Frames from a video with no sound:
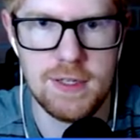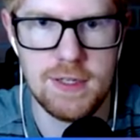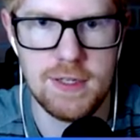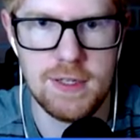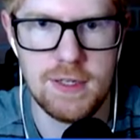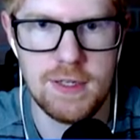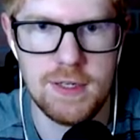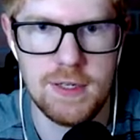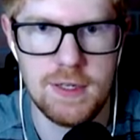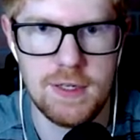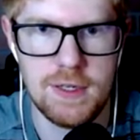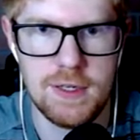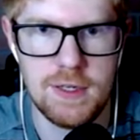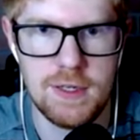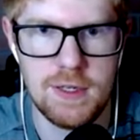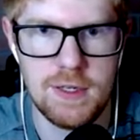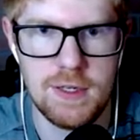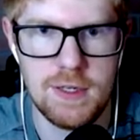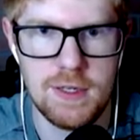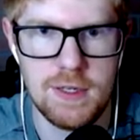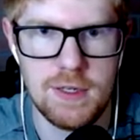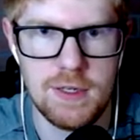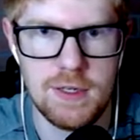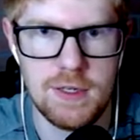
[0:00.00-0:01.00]

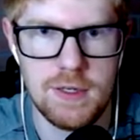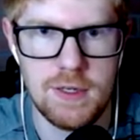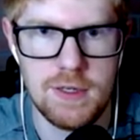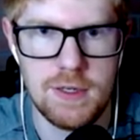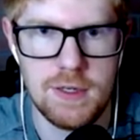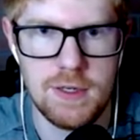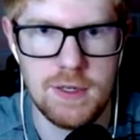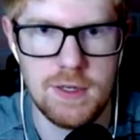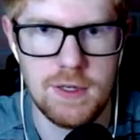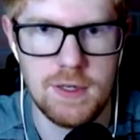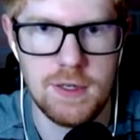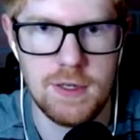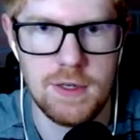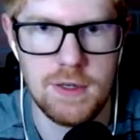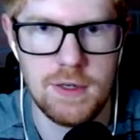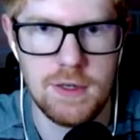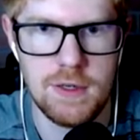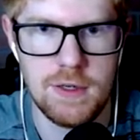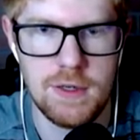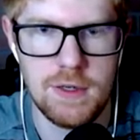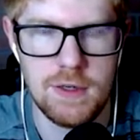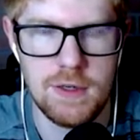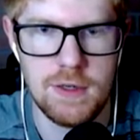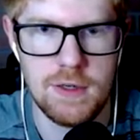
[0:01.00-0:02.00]

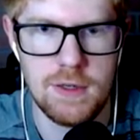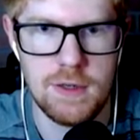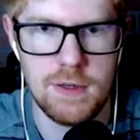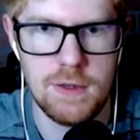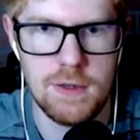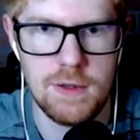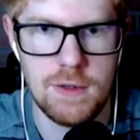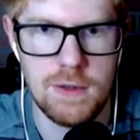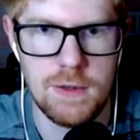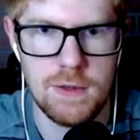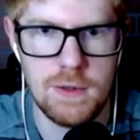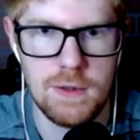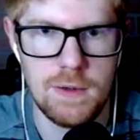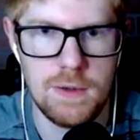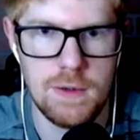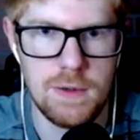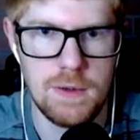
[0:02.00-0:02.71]
No one is speaking in this clip.